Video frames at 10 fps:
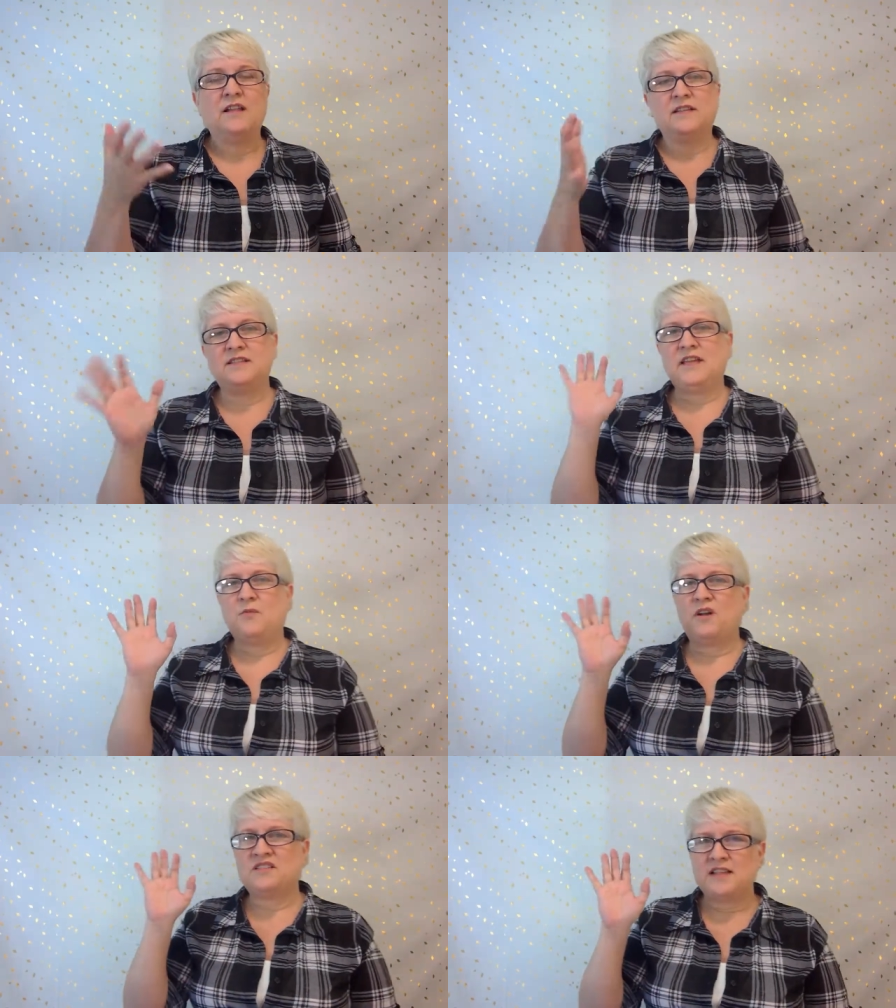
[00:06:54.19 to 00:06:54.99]
Let's say you
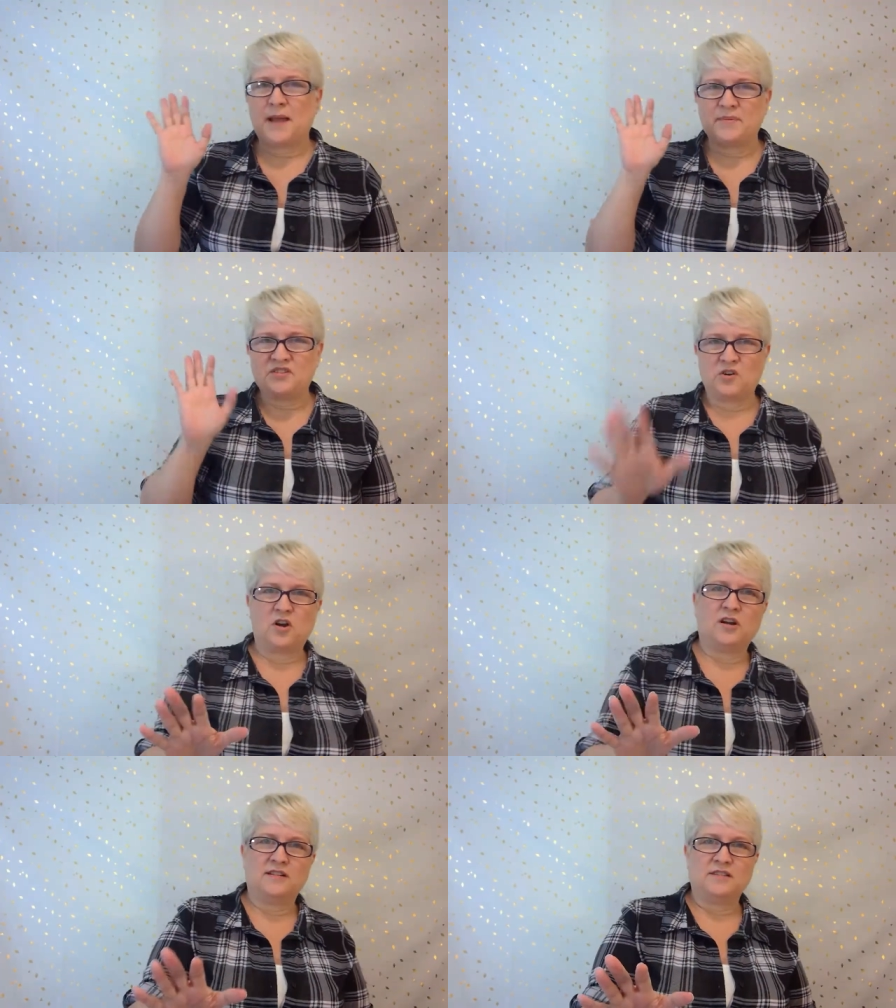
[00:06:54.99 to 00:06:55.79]
want to slap a
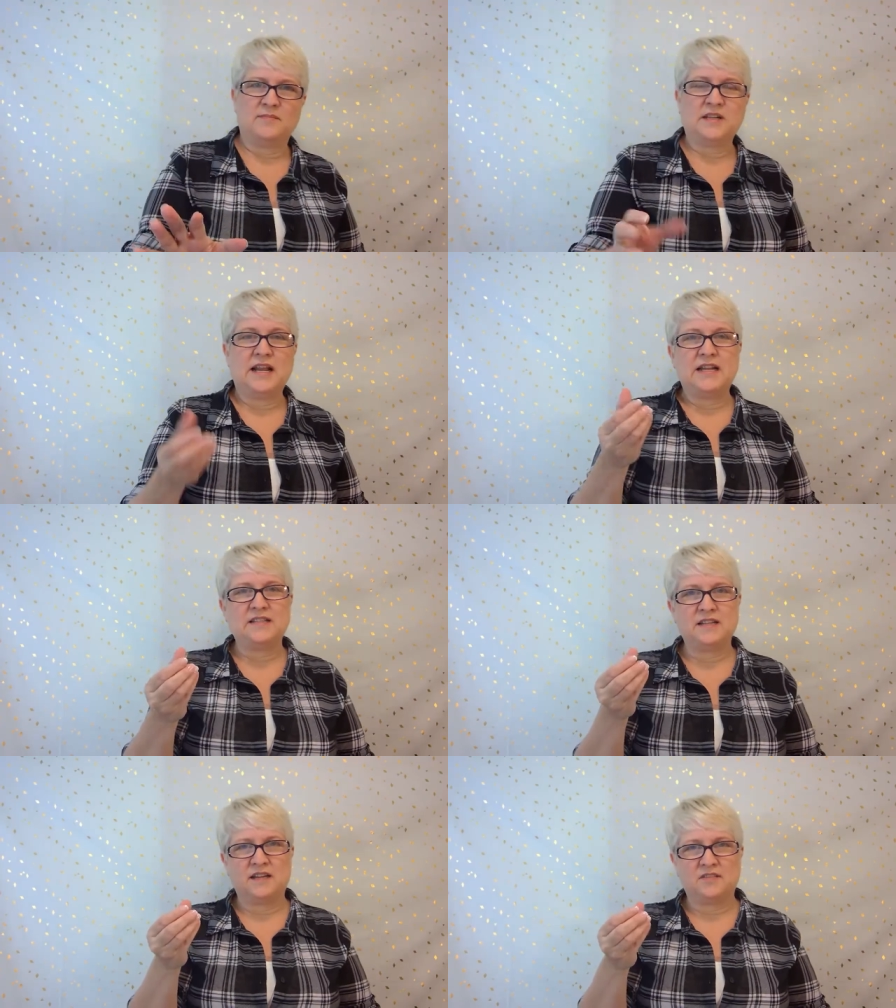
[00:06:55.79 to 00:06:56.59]
star on something, and
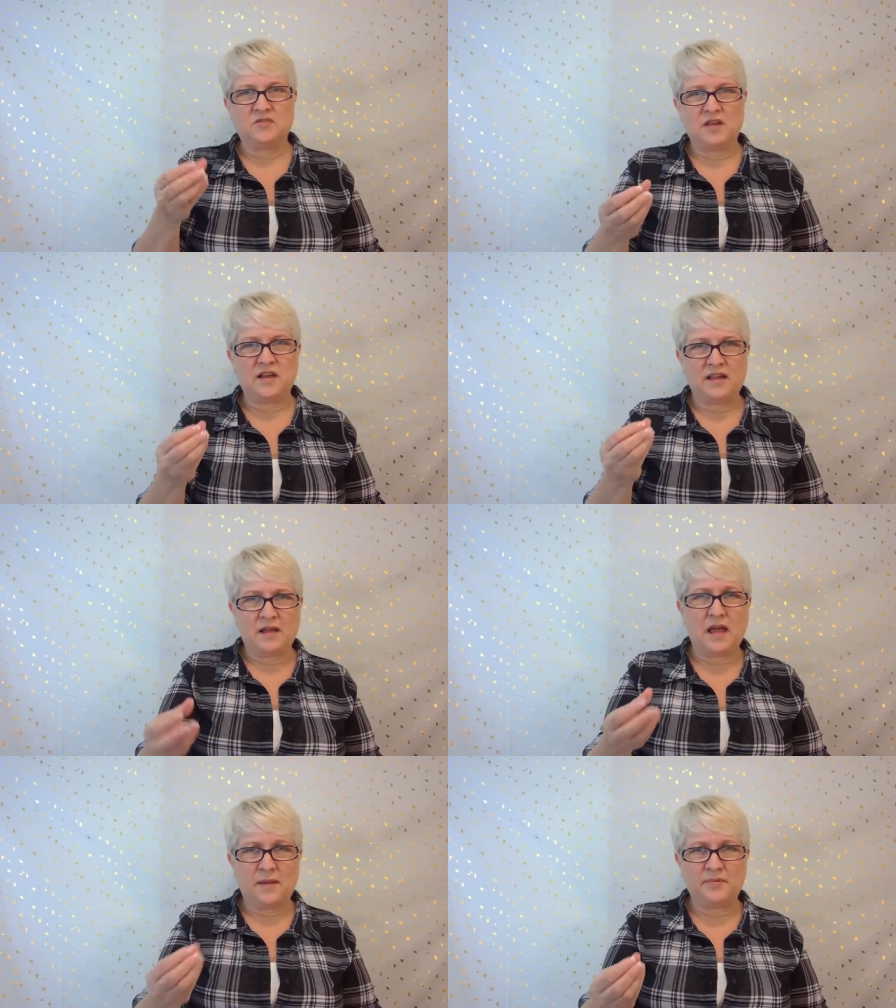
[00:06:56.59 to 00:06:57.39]
it's a, a,
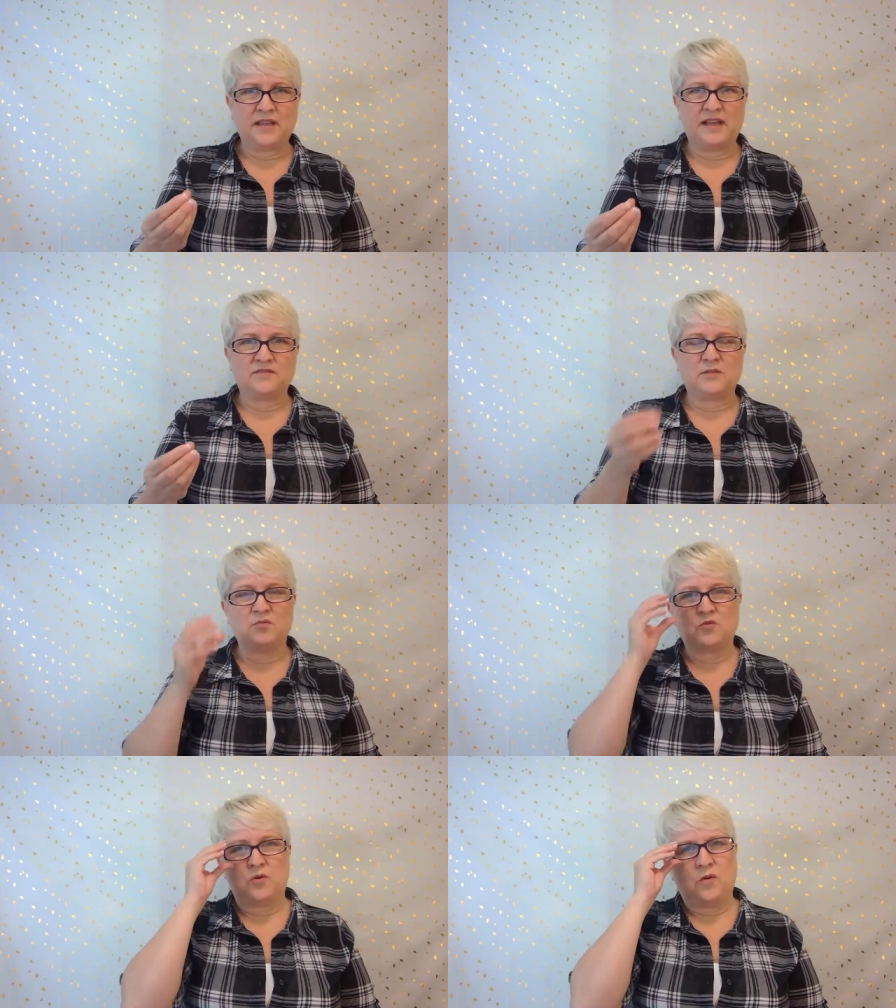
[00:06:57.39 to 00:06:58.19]
a applique of some
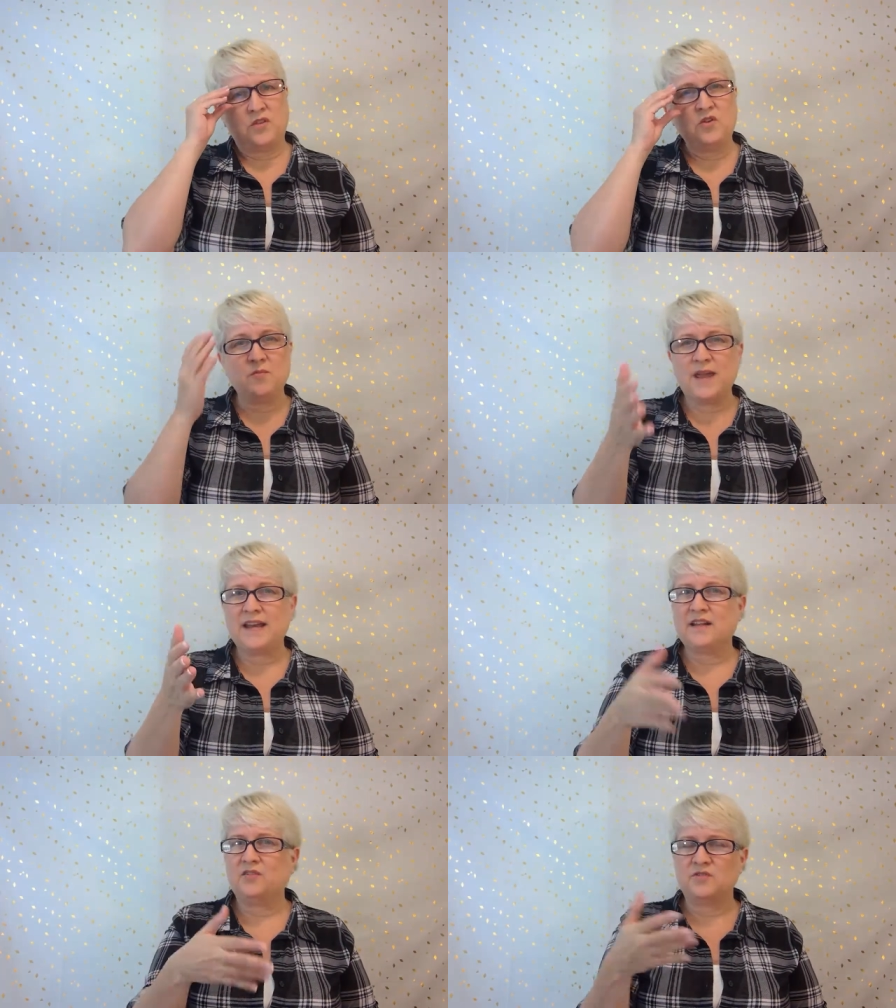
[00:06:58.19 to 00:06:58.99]
sort, whether you
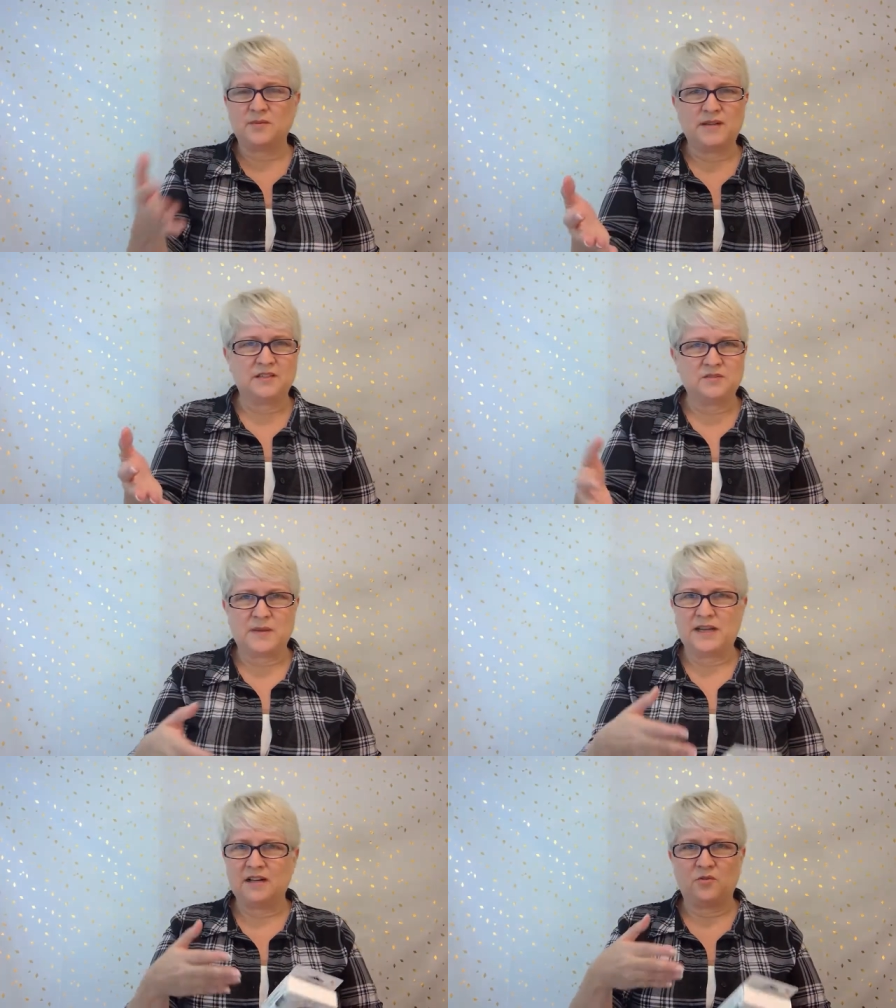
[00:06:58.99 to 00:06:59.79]
made it or somebody else
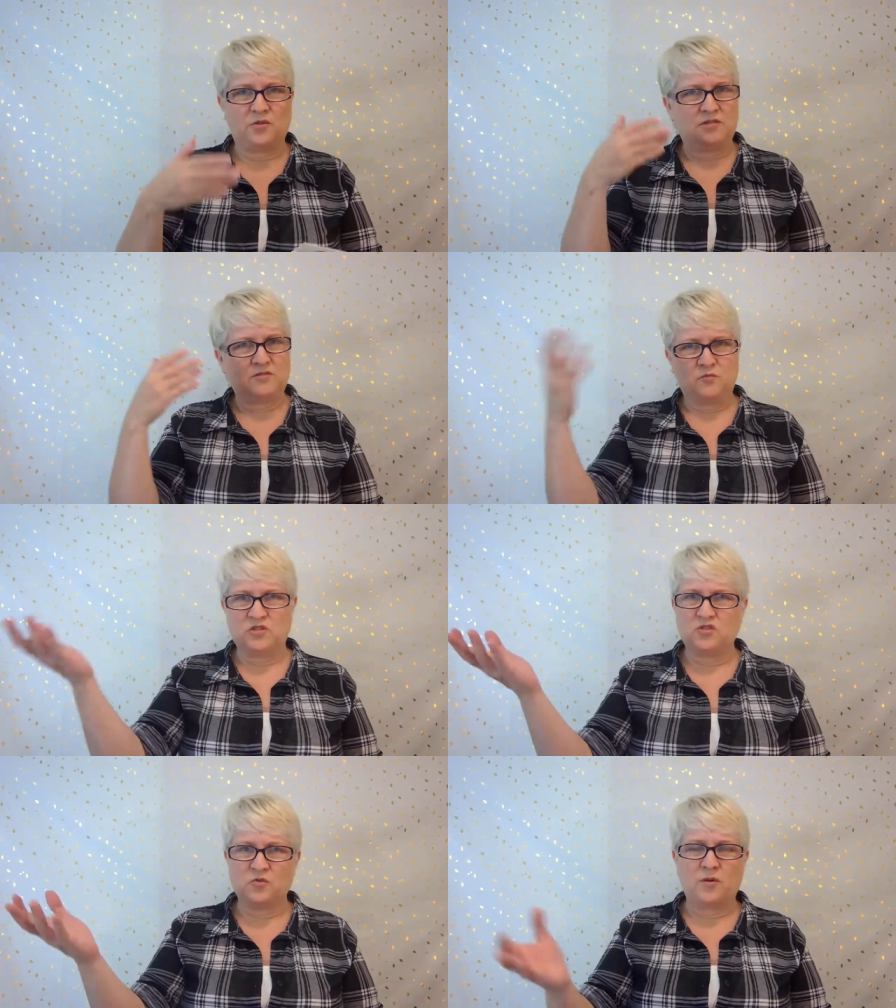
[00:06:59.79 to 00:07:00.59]
made it or it
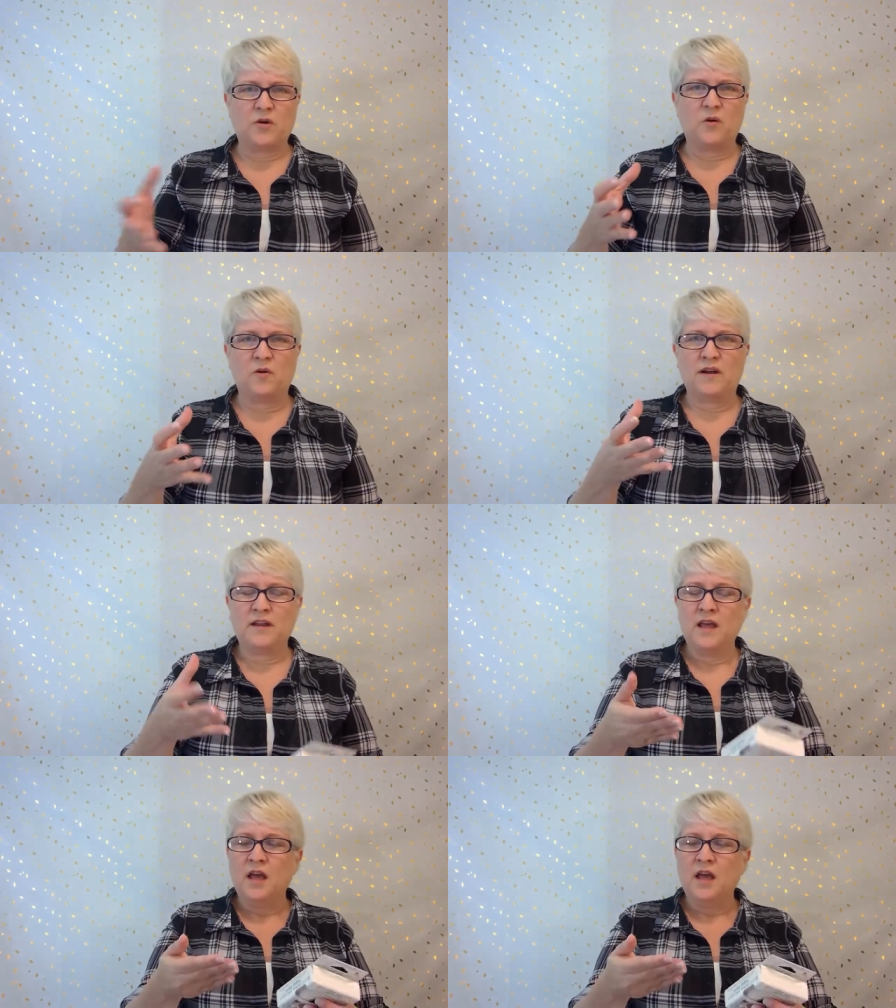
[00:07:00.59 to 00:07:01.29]
was a store-bought one,